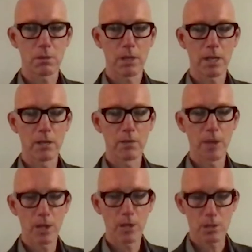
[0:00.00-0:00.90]
the League of
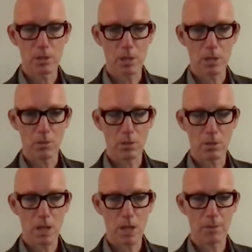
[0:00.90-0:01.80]
Nations that was
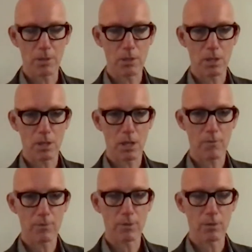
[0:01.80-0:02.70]
established uh,
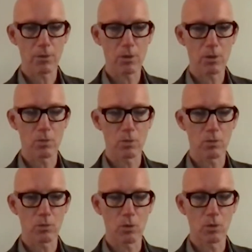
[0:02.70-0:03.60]
after the First
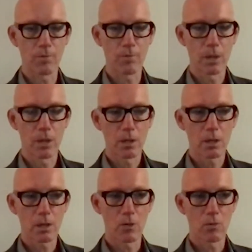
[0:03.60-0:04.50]
World War,
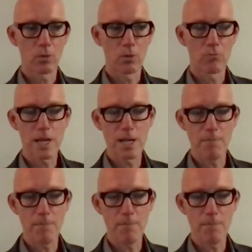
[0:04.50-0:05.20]
you know, was really